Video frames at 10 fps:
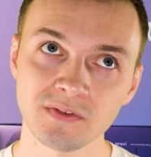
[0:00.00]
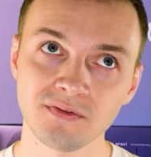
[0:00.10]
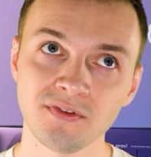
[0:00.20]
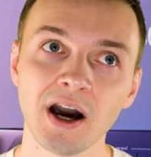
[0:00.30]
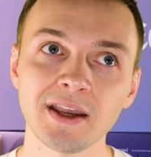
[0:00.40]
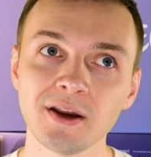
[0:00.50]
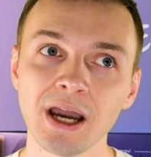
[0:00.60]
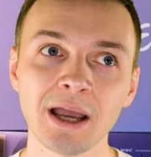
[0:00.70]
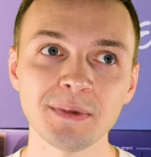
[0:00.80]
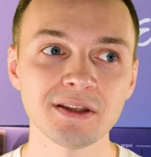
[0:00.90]

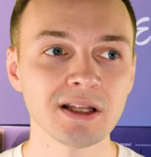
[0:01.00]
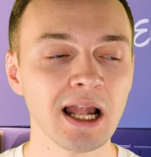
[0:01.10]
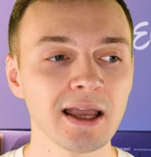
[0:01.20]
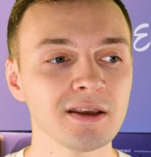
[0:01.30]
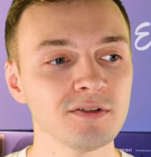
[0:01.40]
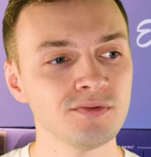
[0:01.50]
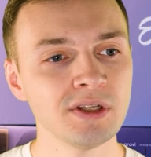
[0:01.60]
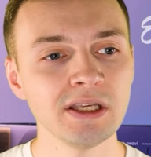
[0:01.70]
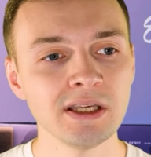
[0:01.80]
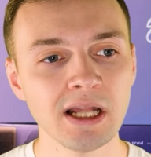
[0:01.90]
fire, I mean, like
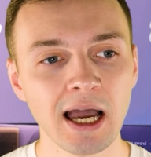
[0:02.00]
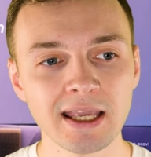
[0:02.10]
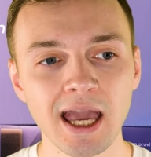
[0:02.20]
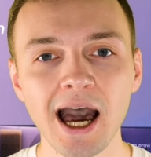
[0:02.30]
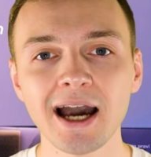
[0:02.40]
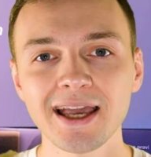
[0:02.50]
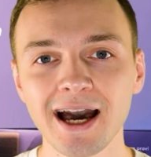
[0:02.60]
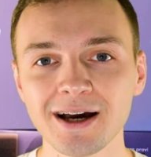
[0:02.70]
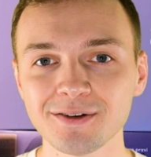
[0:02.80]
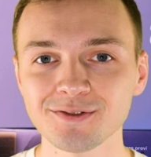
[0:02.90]
really like high
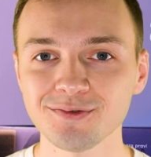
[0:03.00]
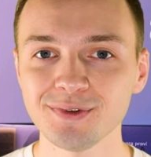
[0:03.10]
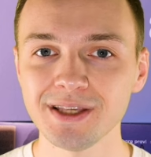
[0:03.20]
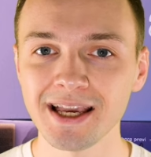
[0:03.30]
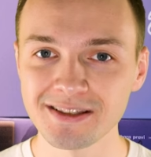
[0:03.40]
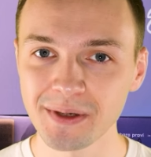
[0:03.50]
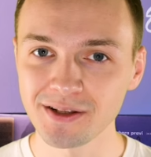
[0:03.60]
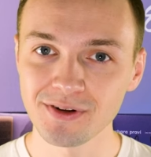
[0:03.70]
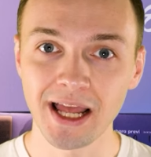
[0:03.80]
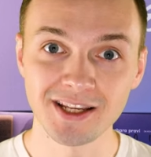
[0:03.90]
as we
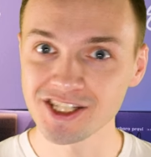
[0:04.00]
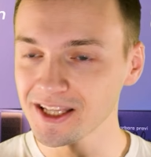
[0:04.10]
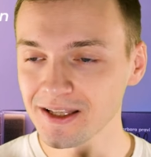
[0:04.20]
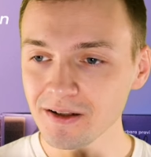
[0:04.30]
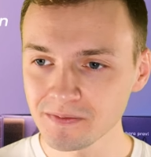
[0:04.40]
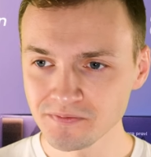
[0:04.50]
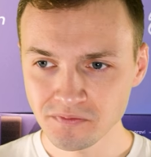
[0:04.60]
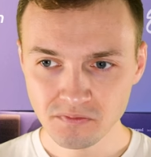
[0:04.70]
expect, like Chanel.